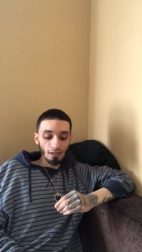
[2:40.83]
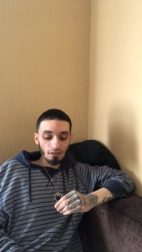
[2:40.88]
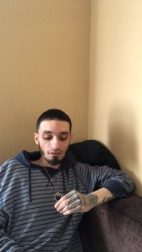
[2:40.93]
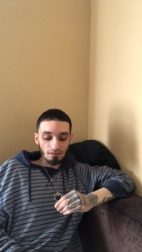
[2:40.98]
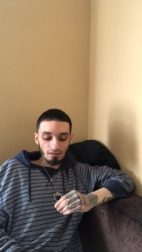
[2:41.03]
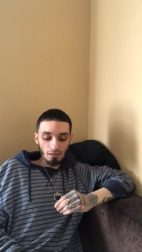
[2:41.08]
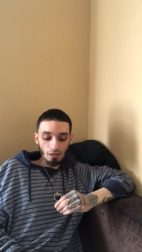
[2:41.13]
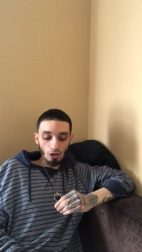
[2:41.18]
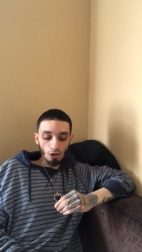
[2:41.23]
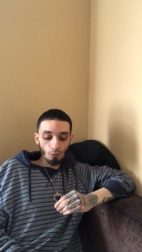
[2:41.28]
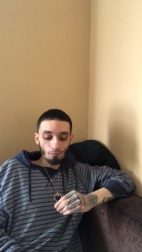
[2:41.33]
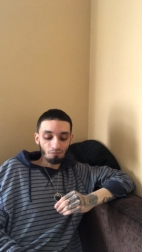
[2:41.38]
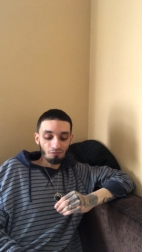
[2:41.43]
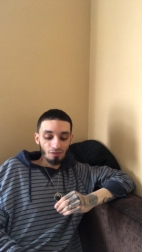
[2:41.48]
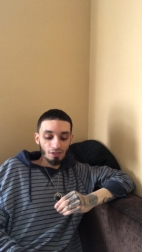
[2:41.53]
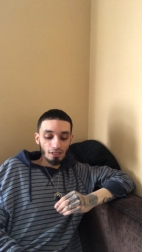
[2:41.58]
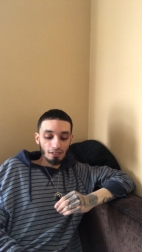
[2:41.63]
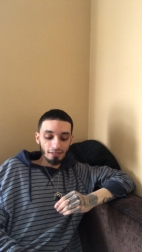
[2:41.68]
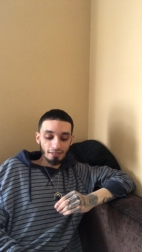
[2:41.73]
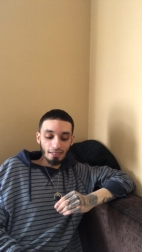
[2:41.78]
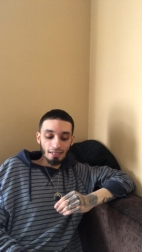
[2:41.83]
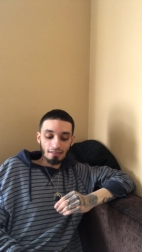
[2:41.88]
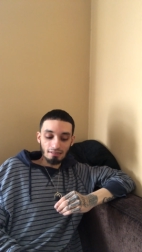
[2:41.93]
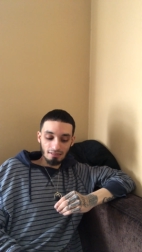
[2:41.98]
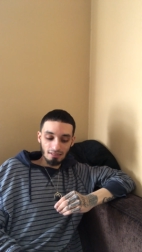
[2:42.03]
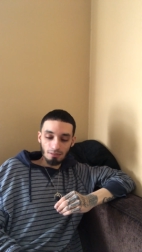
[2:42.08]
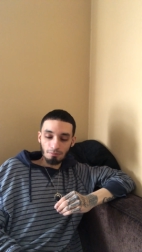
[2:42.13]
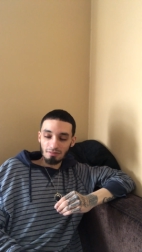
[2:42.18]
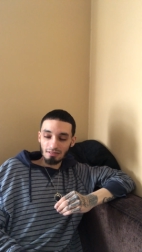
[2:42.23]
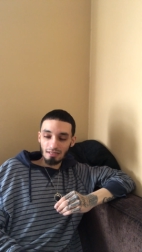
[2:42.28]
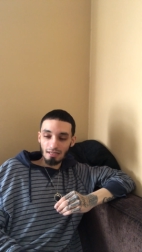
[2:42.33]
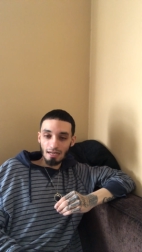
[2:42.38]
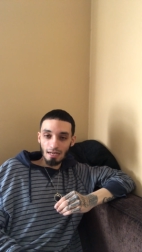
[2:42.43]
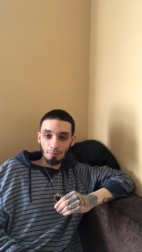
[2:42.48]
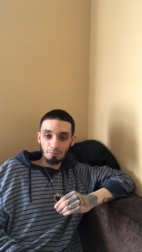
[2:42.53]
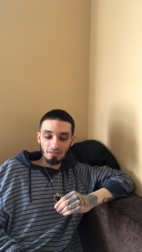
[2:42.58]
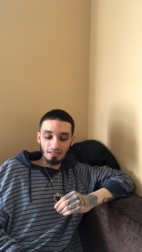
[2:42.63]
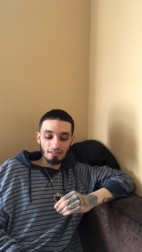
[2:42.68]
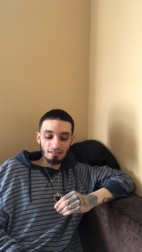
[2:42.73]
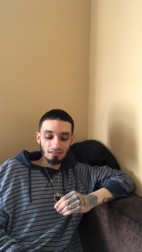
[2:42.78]
So, yeah,
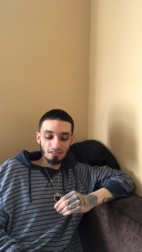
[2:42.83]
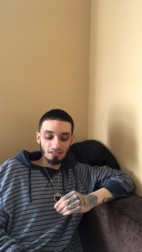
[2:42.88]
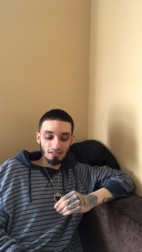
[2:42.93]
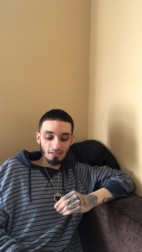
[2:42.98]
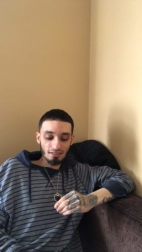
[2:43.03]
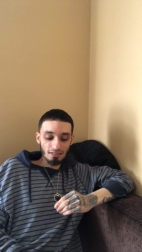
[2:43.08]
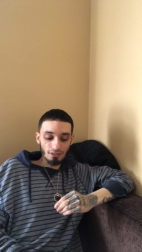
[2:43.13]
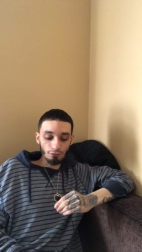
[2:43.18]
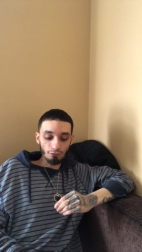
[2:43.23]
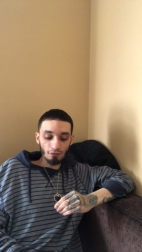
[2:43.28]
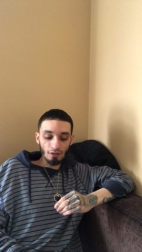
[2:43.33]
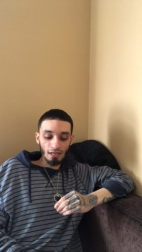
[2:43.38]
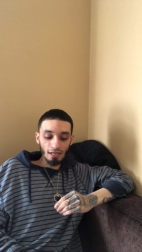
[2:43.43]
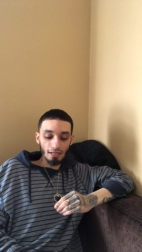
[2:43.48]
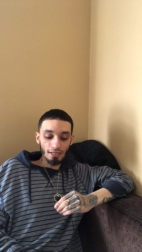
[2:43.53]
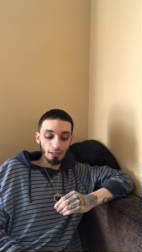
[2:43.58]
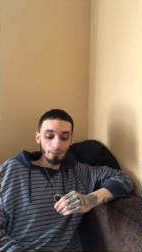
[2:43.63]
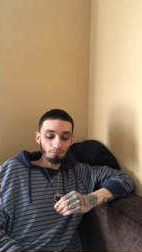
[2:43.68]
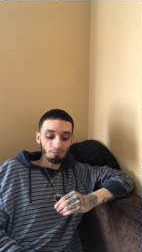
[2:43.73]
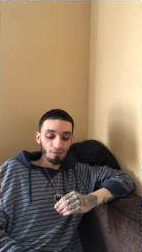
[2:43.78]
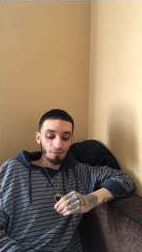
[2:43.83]
sometimes it's justified.